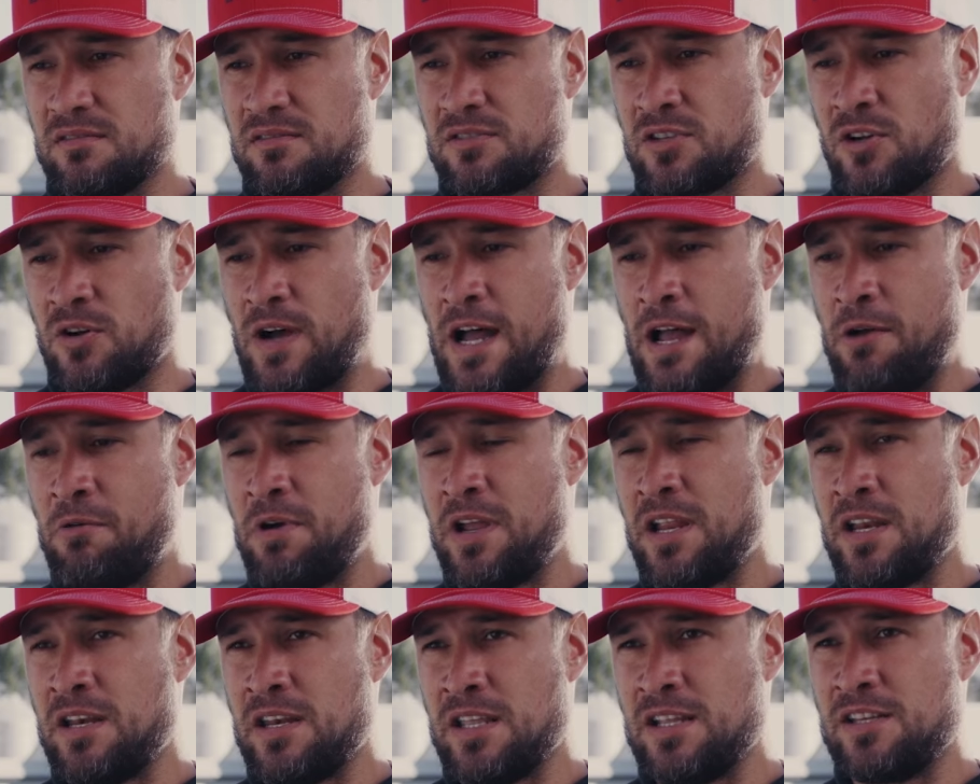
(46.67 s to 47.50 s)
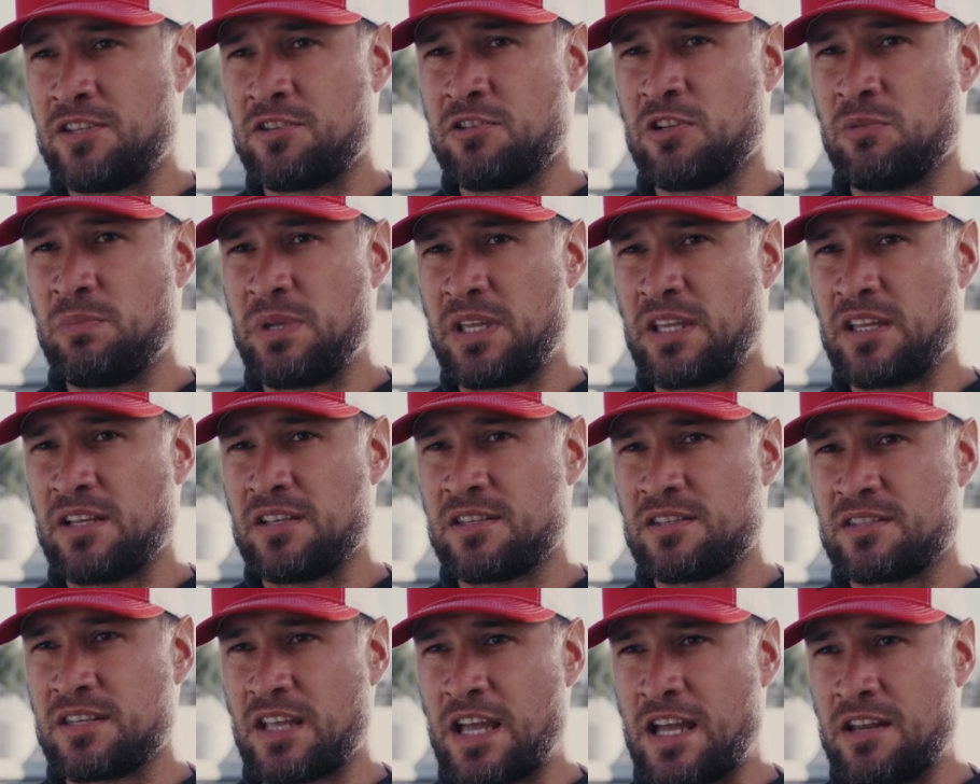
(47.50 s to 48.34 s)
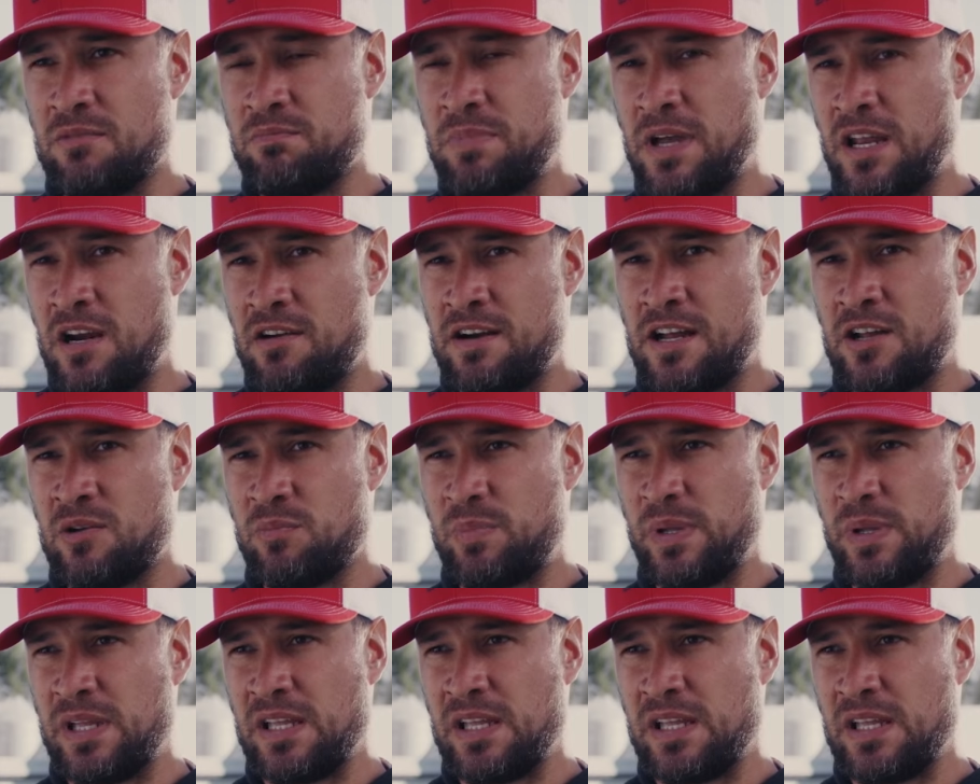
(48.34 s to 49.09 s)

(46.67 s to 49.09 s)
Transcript: So I went into it because I'd been around